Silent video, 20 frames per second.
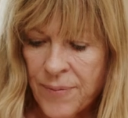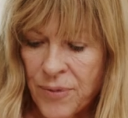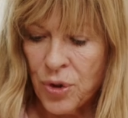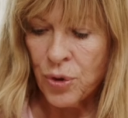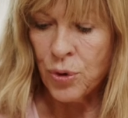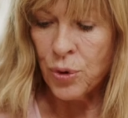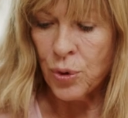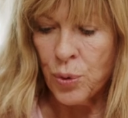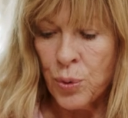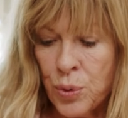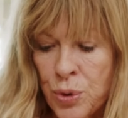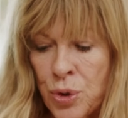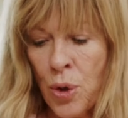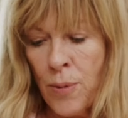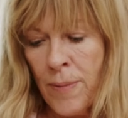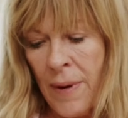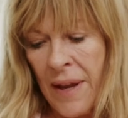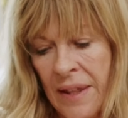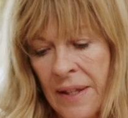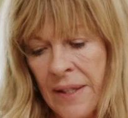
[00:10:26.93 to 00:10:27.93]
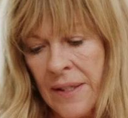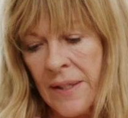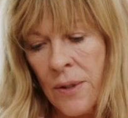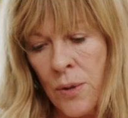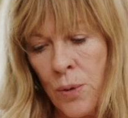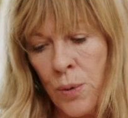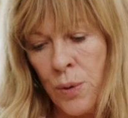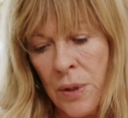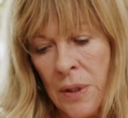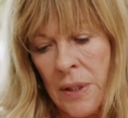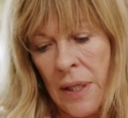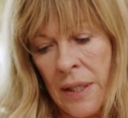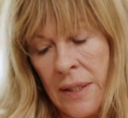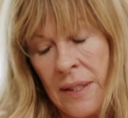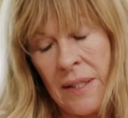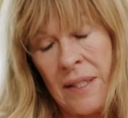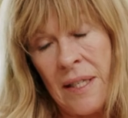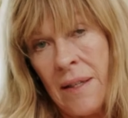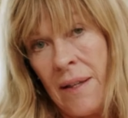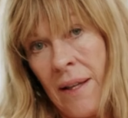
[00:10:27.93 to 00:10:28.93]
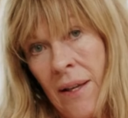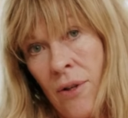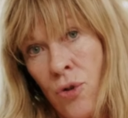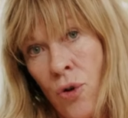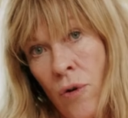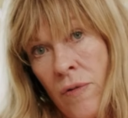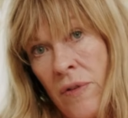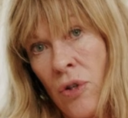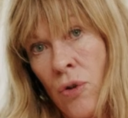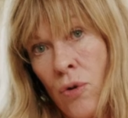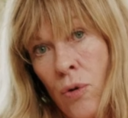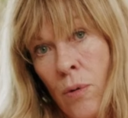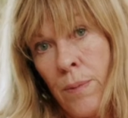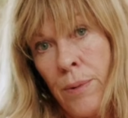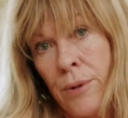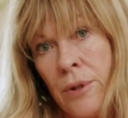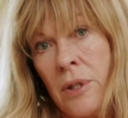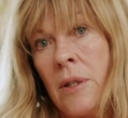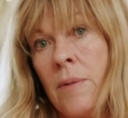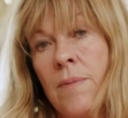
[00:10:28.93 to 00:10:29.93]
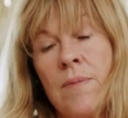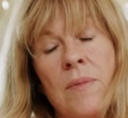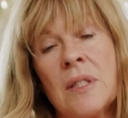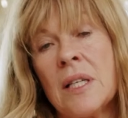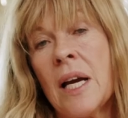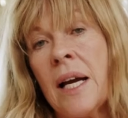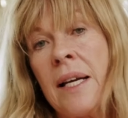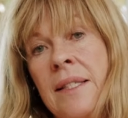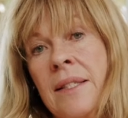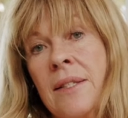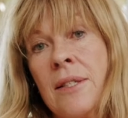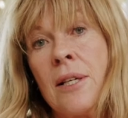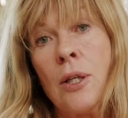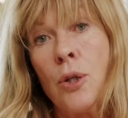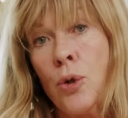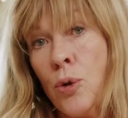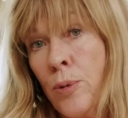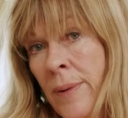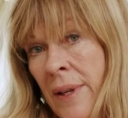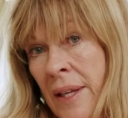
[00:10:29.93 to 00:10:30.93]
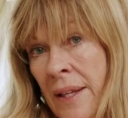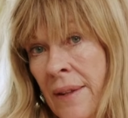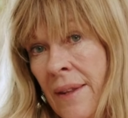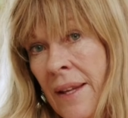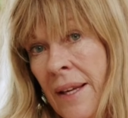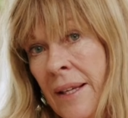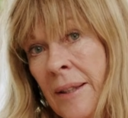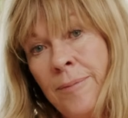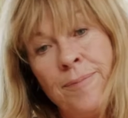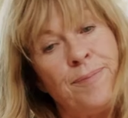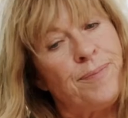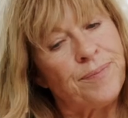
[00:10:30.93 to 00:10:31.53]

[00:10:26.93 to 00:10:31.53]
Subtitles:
You could also make this sauce, and instead of the anchovy, you could put some diced halloumi in there